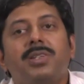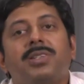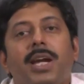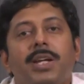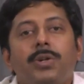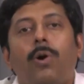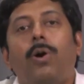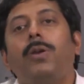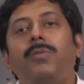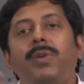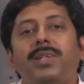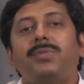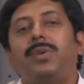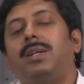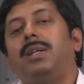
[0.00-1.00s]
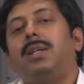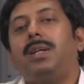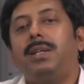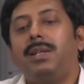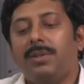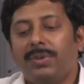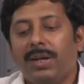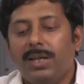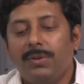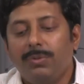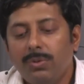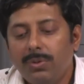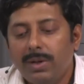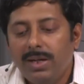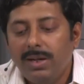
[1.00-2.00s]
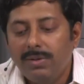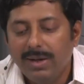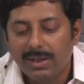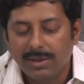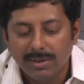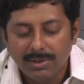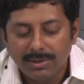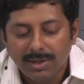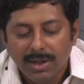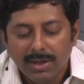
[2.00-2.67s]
can you always find a linear, if I give you any vectors,